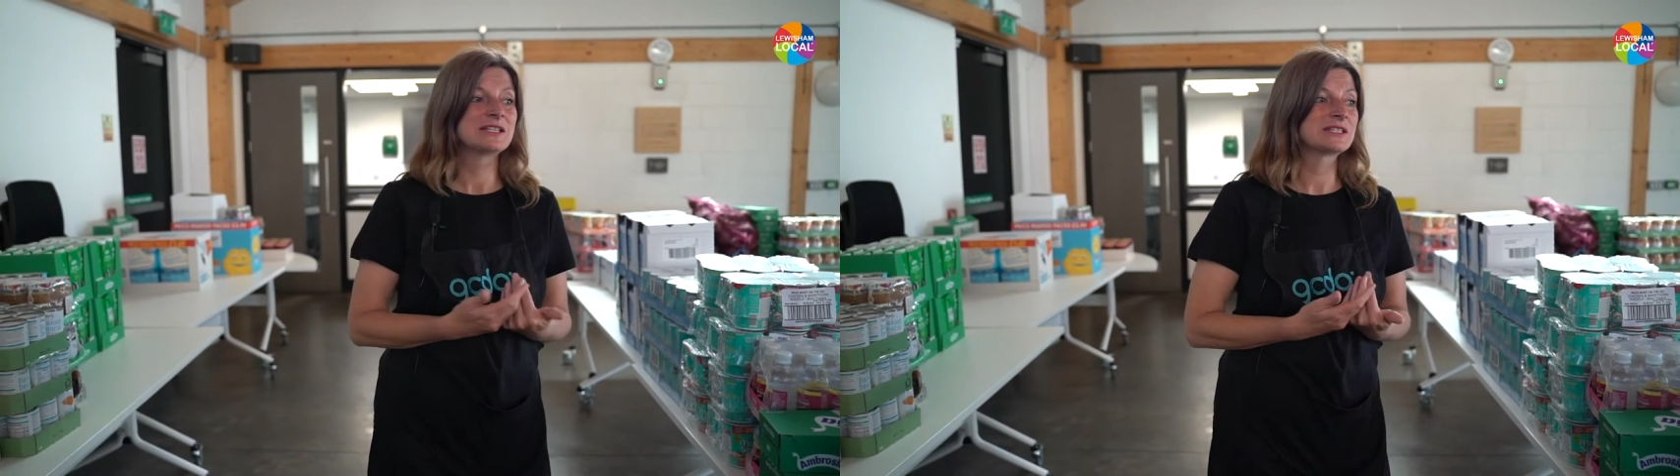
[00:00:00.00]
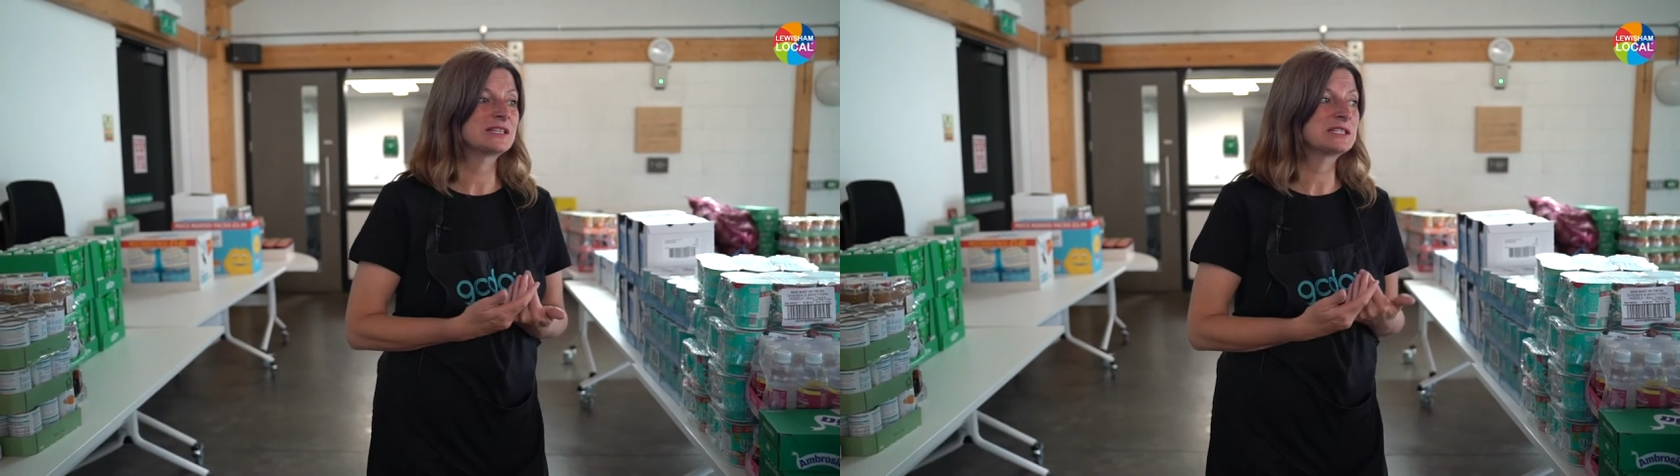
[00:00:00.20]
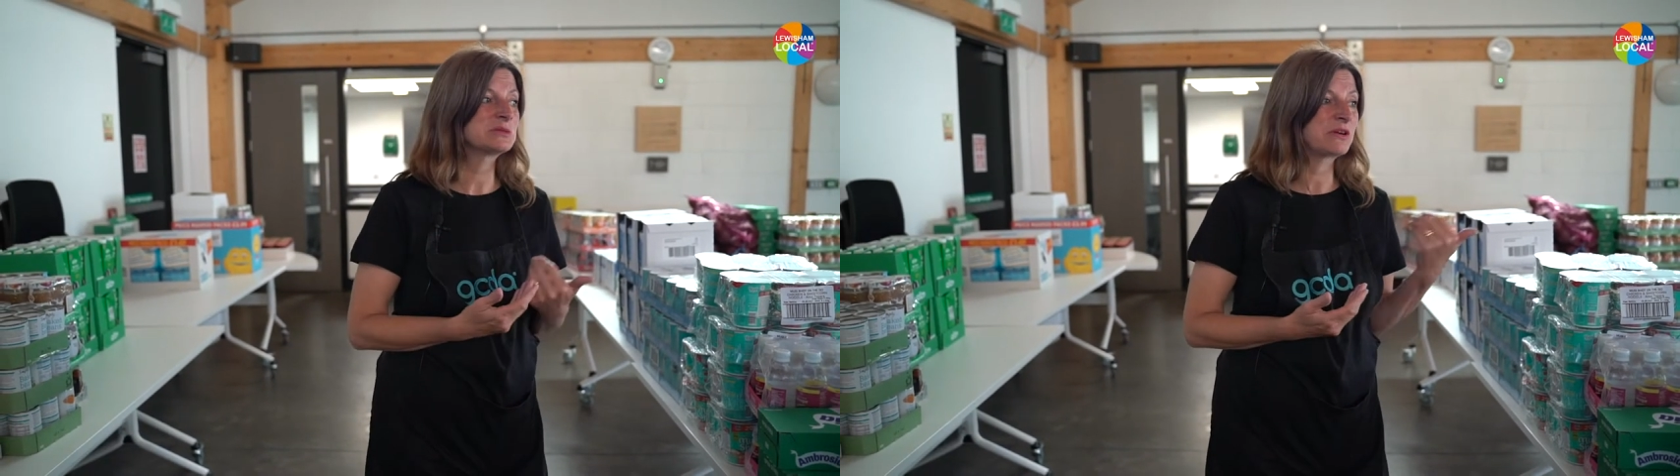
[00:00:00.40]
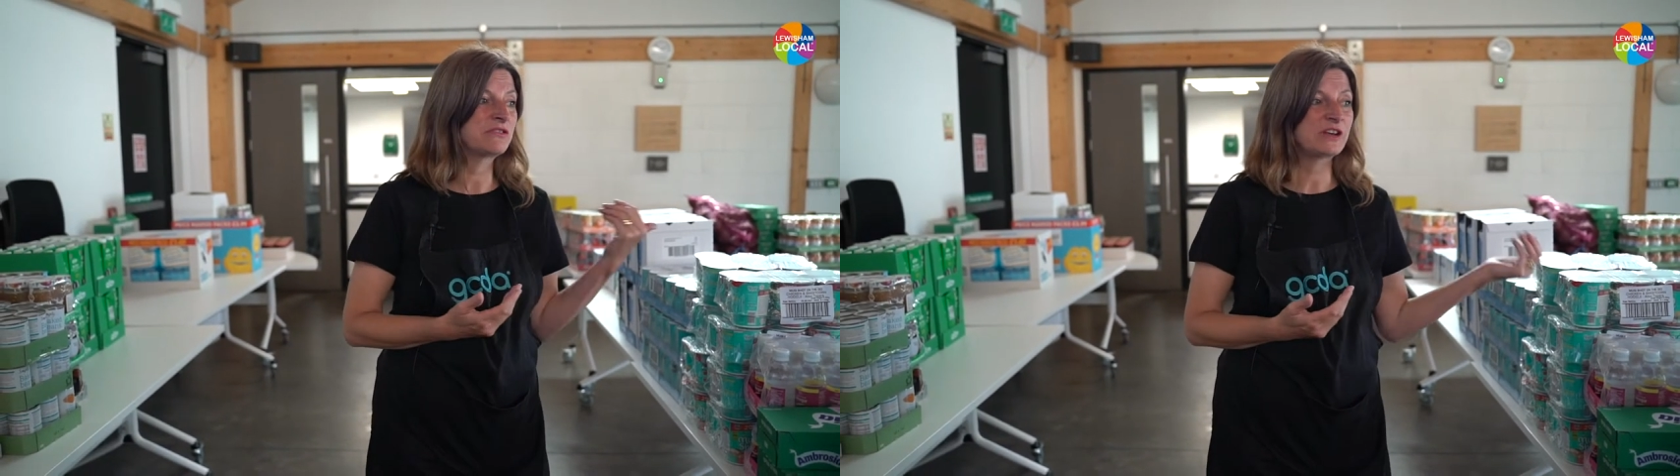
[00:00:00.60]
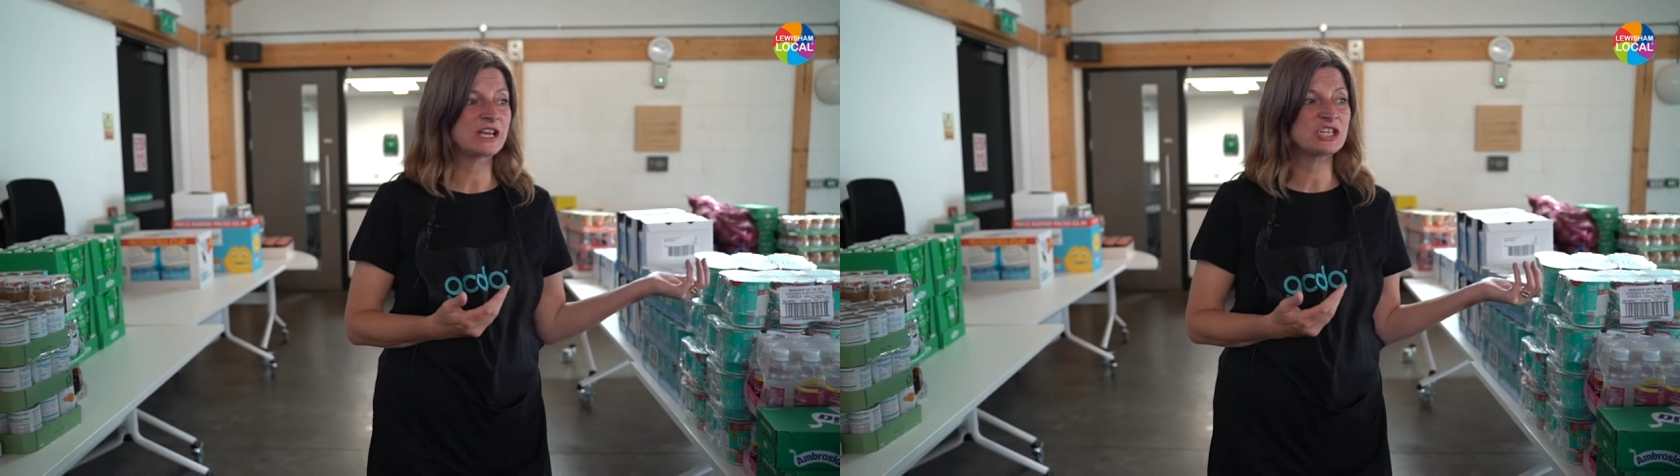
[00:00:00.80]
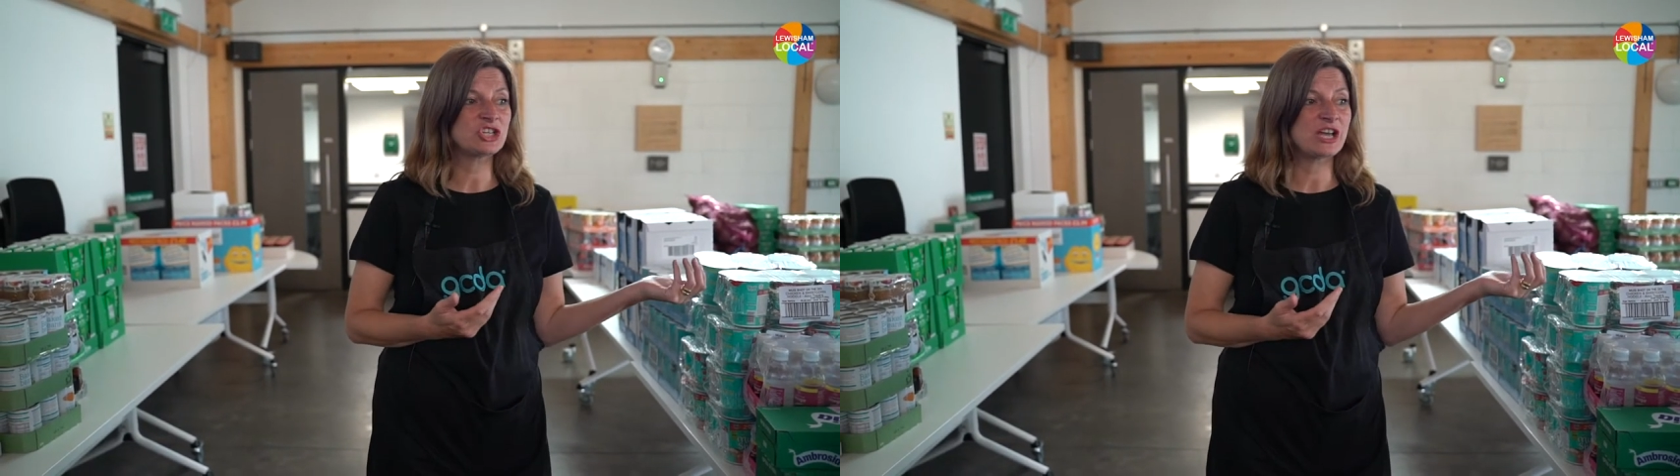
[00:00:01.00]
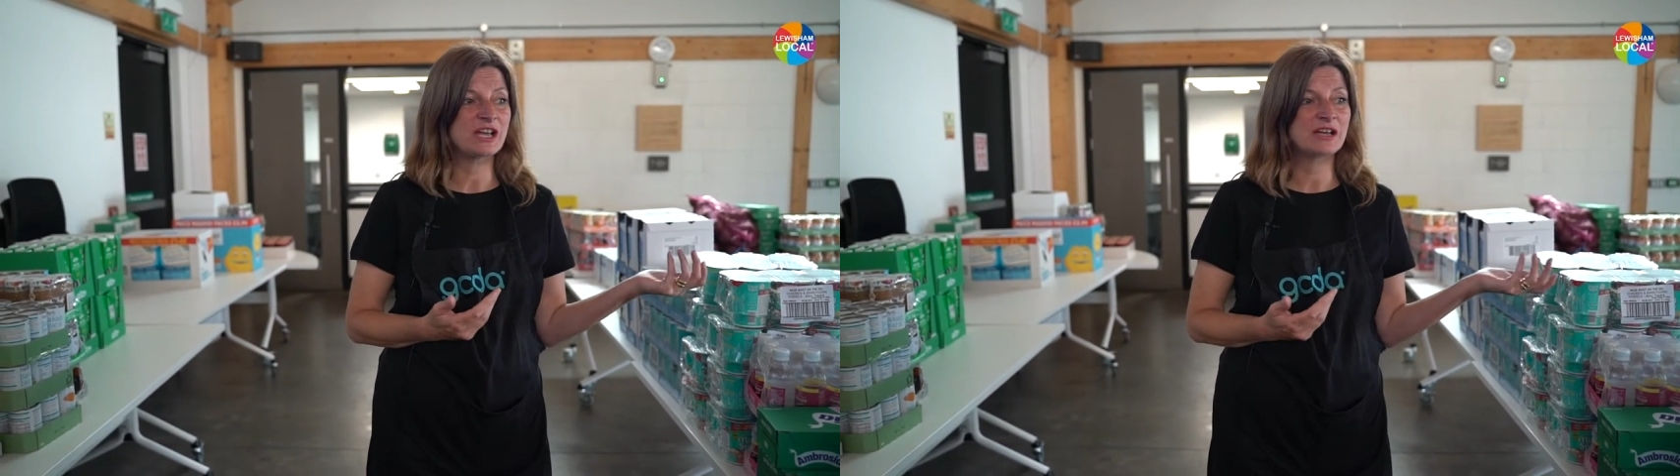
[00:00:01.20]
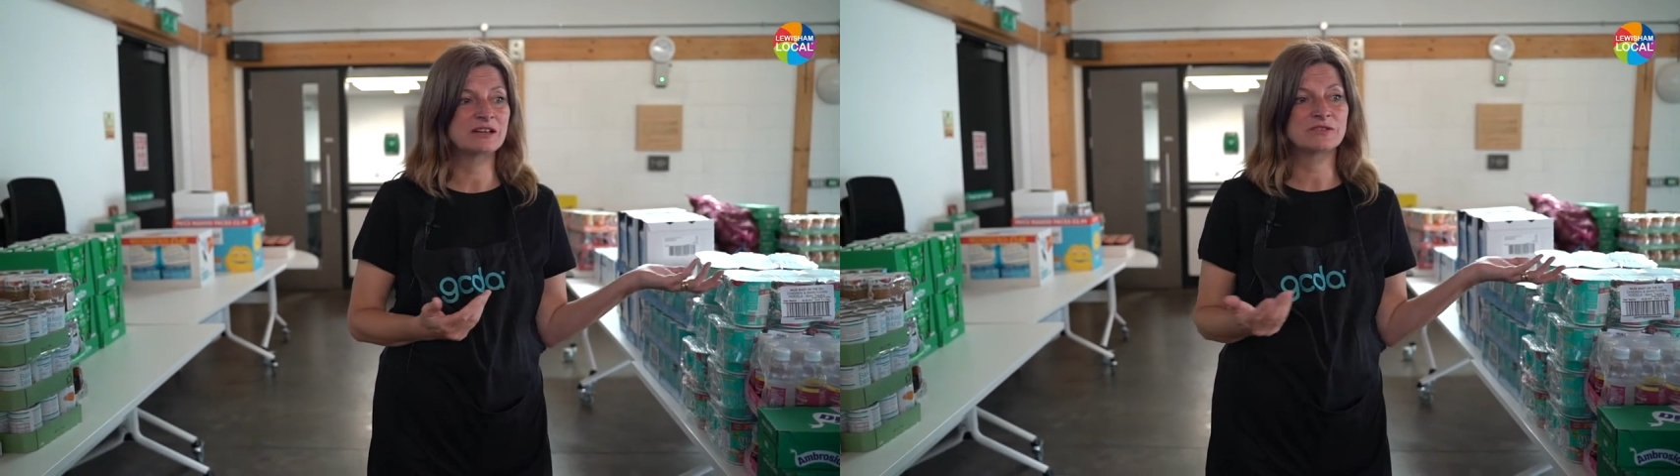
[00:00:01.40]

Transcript: So this is where FareShare have